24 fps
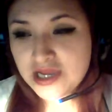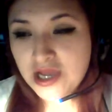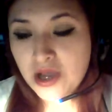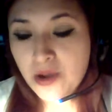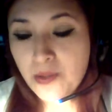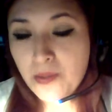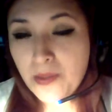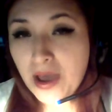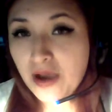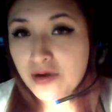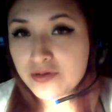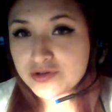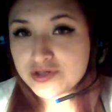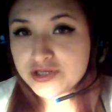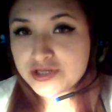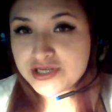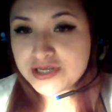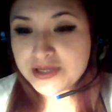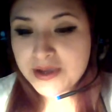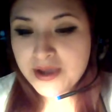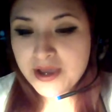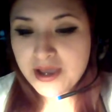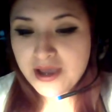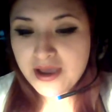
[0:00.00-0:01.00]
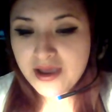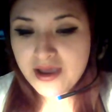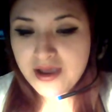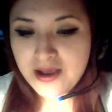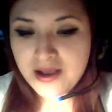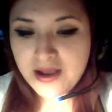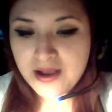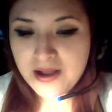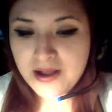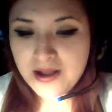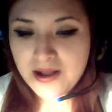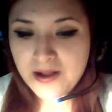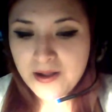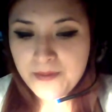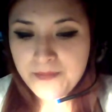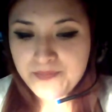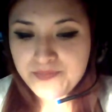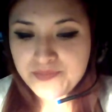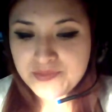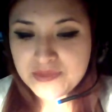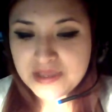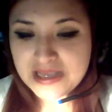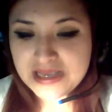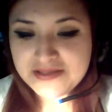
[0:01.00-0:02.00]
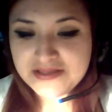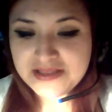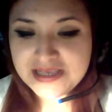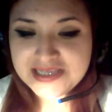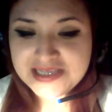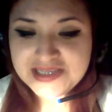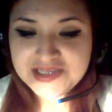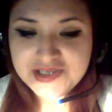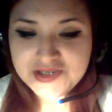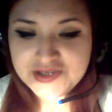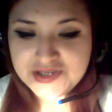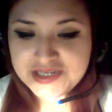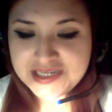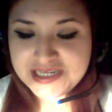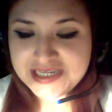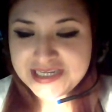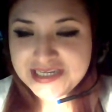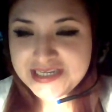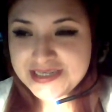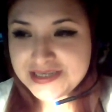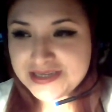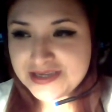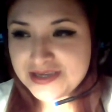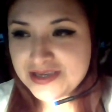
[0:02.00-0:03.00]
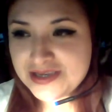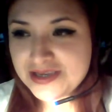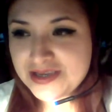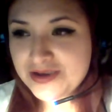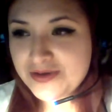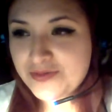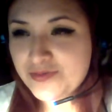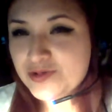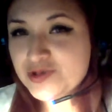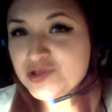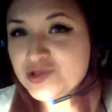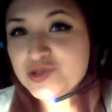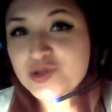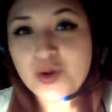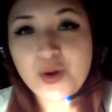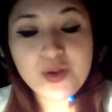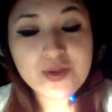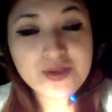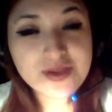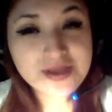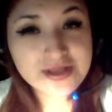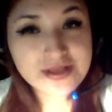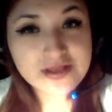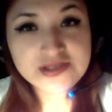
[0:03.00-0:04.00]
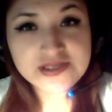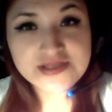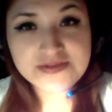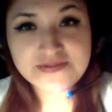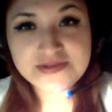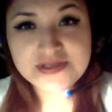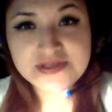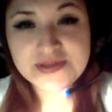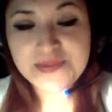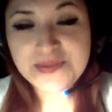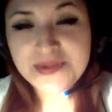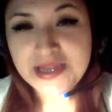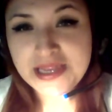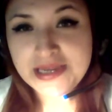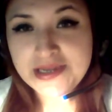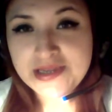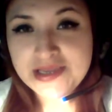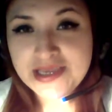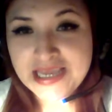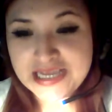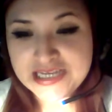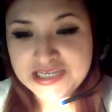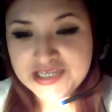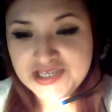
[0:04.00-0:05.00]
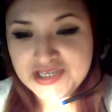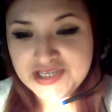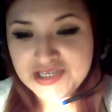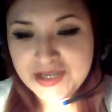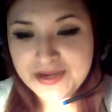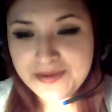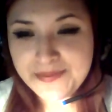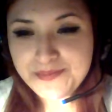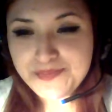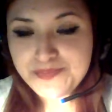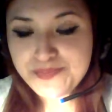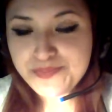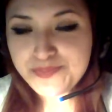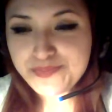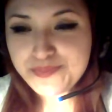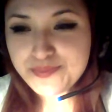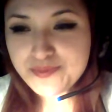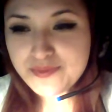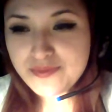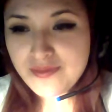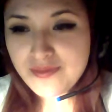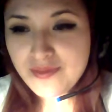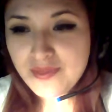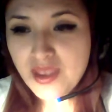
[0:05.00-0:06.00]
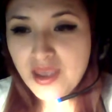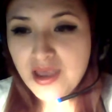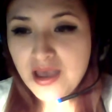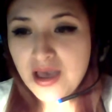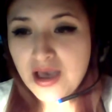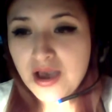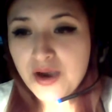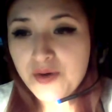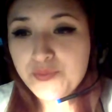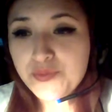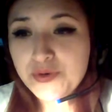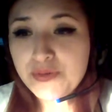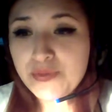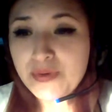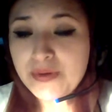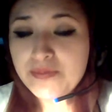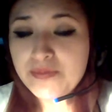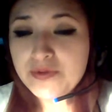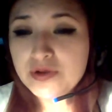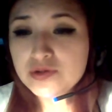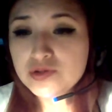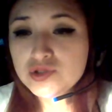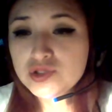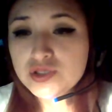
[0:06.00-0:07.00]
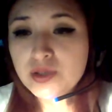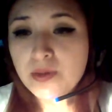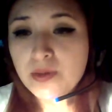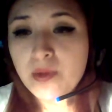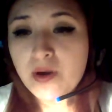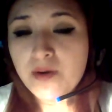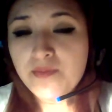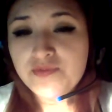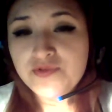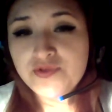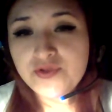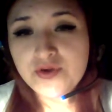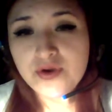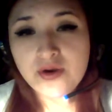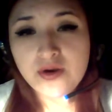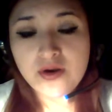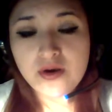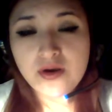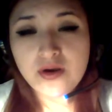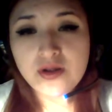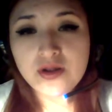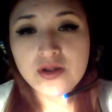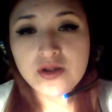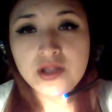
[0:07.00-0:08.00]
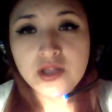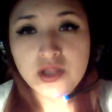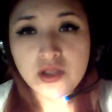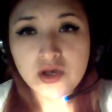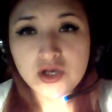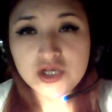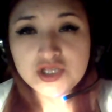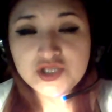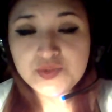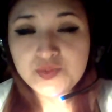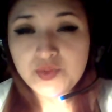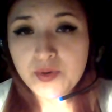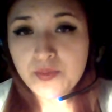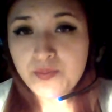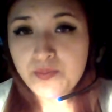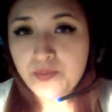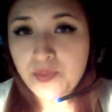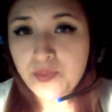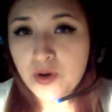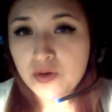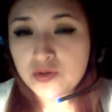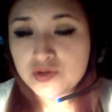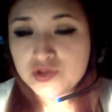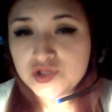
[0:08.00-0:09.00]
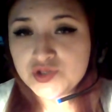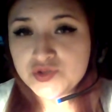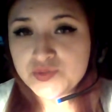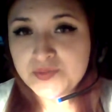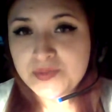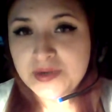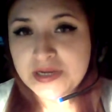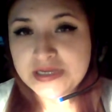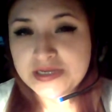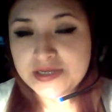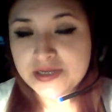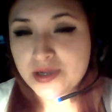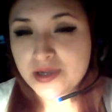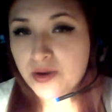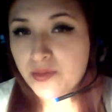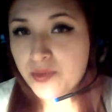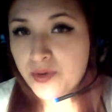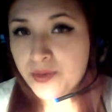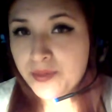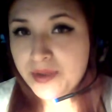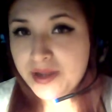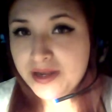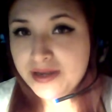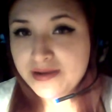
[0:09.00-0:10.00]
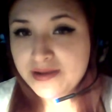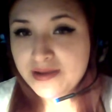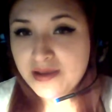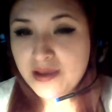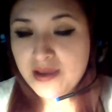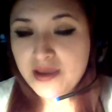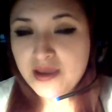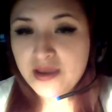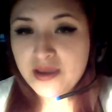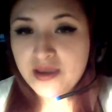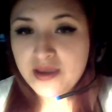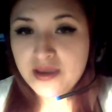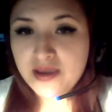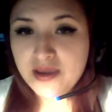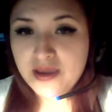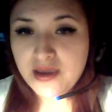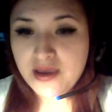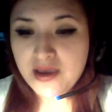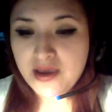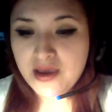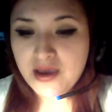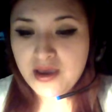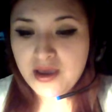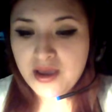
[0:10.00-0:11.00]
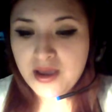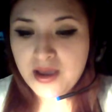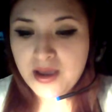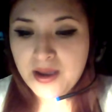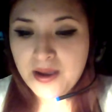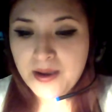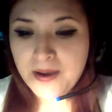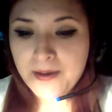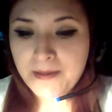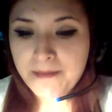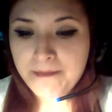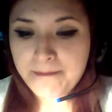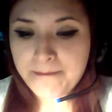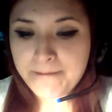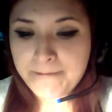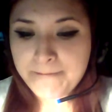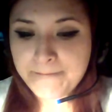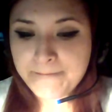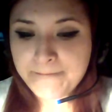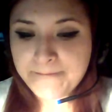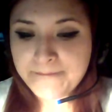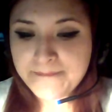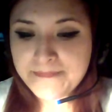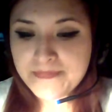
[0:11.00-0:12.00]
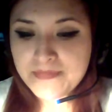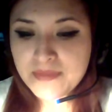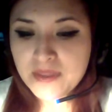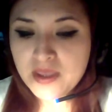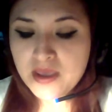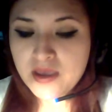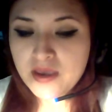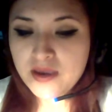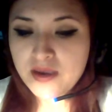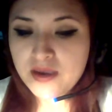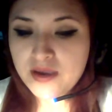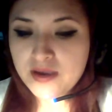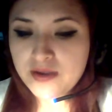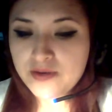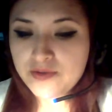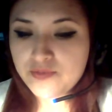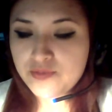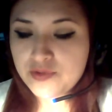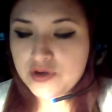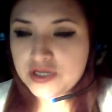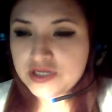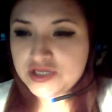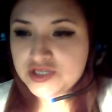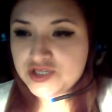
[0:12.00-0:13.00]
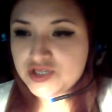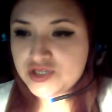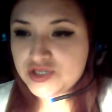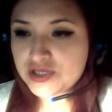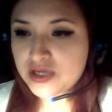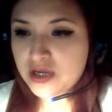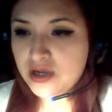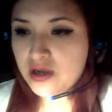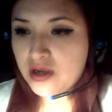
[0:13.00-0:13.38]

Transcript: come out. In this unit, it was called Inclusivism in Education. We review some of the laws proposed by the government, in which